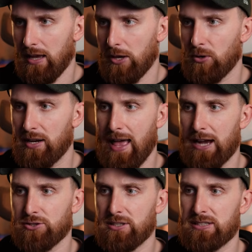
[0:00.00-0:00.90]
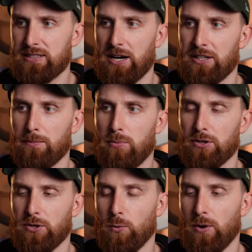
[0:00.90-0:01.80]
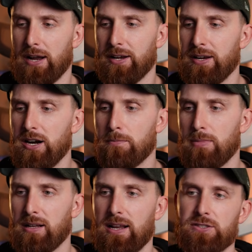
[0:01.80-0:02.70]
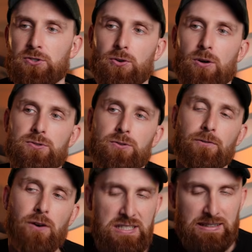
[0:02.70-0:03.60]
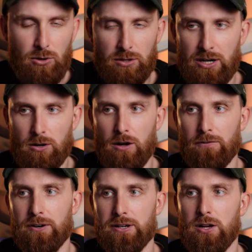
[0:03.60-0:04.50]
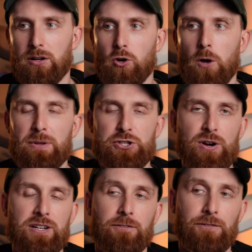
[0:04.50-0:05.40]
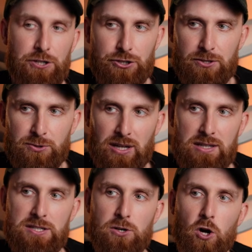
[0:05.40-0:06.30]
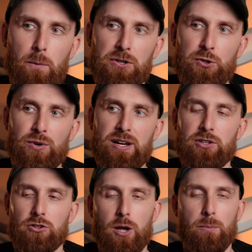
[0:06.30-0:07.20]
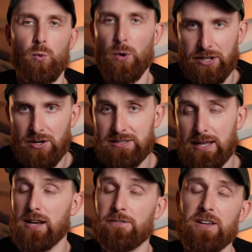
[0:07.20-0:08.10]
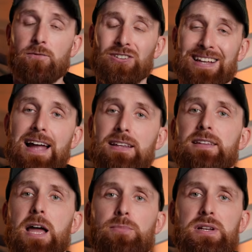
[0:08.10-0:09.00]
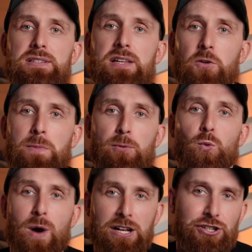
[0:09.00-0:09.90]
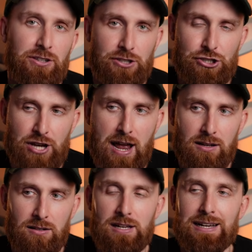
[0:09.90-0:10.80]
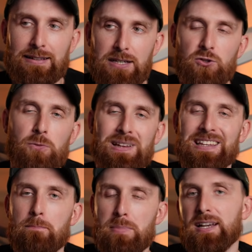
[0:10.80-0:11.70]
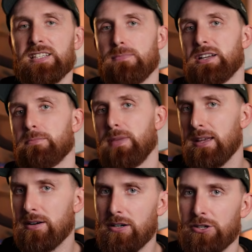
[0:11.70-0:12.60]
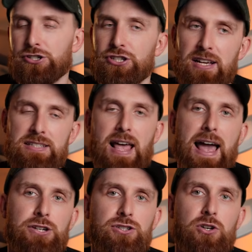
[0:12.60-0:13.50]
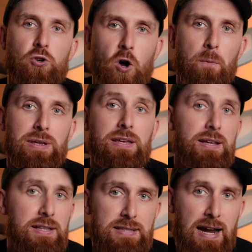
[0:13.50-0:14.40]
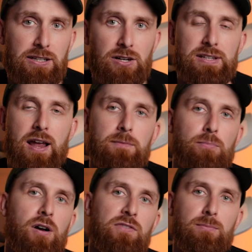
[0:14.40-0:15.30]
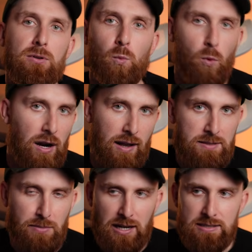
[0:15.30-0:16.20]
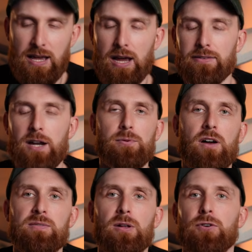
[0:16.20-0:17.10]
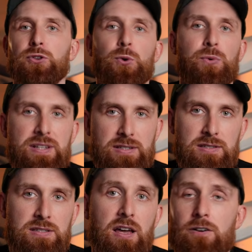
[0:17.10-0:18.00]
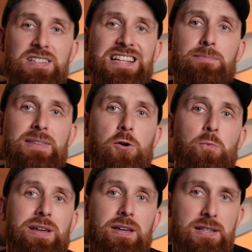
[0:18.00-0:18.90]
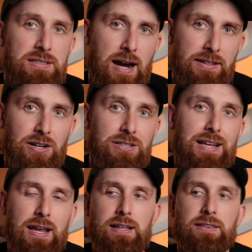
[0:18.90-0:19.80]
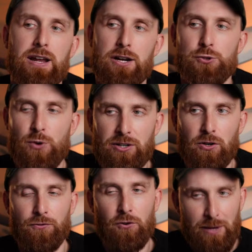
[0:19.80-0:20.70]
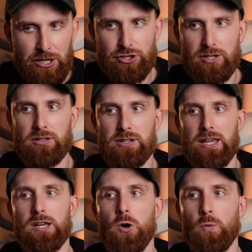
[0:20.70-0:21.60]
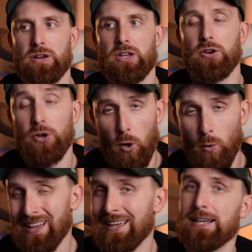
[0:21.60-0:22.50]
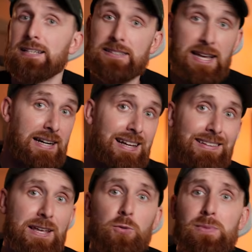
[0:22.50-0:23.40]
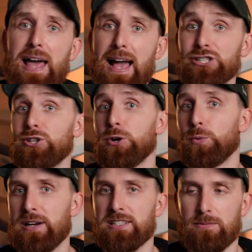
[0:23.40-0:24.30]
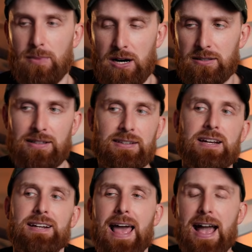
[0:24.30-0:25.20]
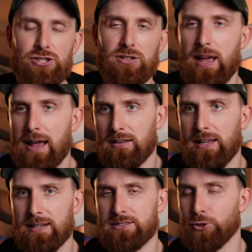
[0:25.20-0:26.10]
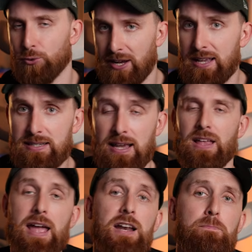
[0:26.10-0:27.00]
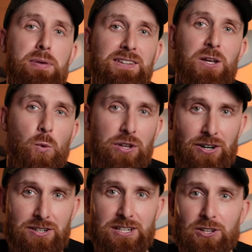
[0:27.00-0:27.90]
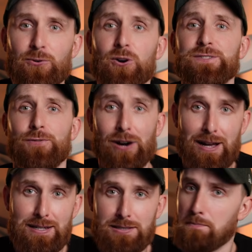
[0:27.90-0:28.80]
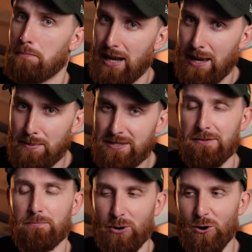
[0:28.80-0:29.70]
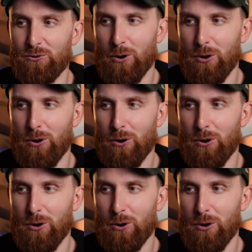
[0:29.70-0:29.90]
You can actually start the bot right here, but let's scroll. So first of all, they're offering copy trading features. You can see copy trade top winners, and I think for 99% of people watching this channel, this could be the biggest money maker. Just actually copy insiders and profitable wallets, because they're profitable for two reasons. First up, they could be insiders and they are trading on information they already know. Second, they could be actually really smart and they can actually analyze trades and pick the winners. And of course, for us plebs, both